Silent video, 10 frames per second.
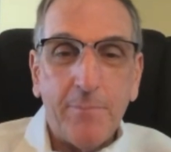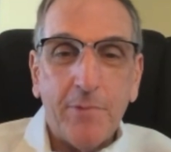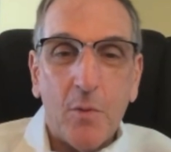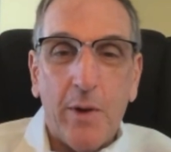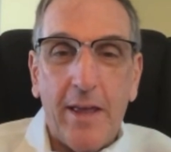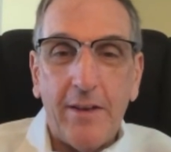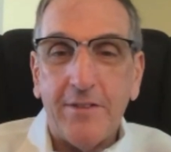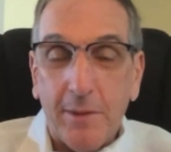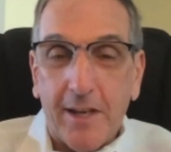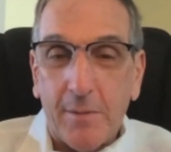When
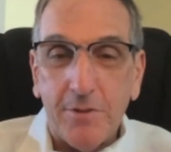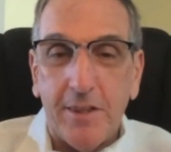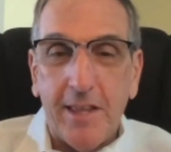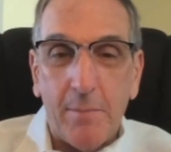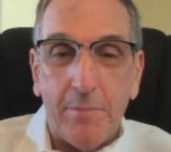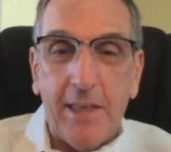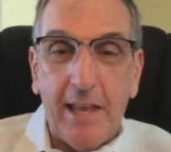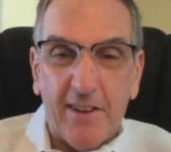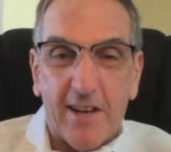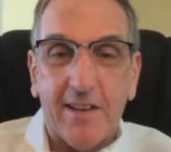something comes to them, they
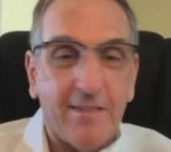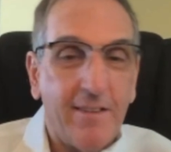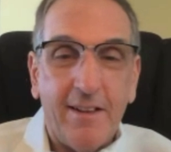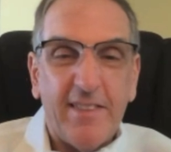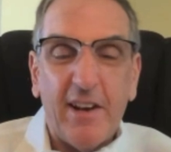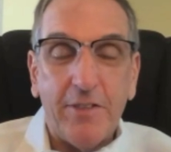don't